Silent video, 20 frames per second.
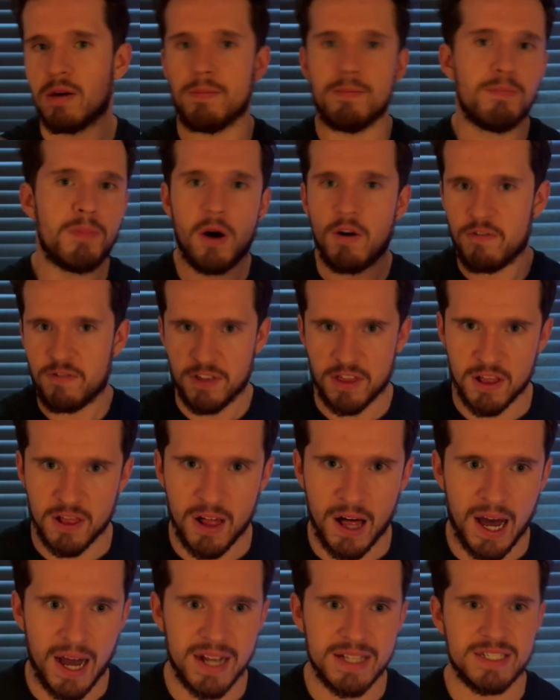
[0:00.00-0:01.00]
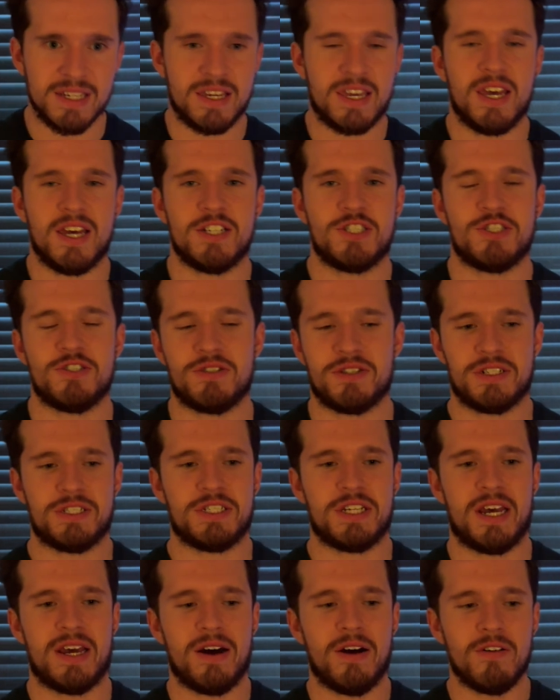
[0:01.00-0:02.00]
both of the lines, I guess you could
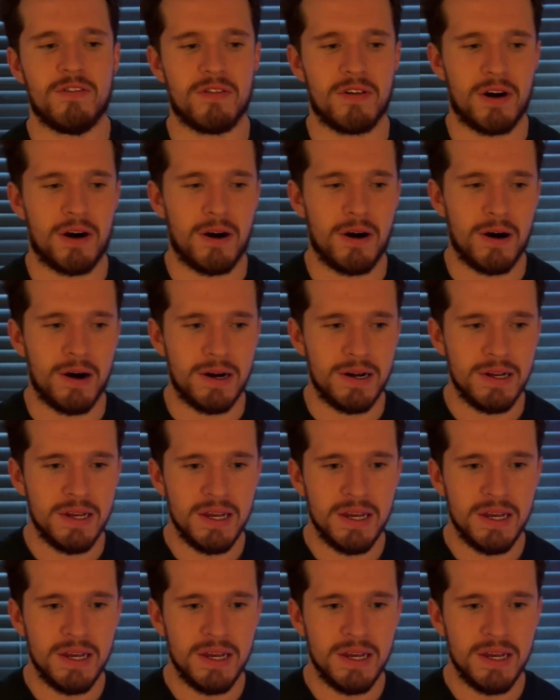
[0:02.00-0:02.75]
say, overall.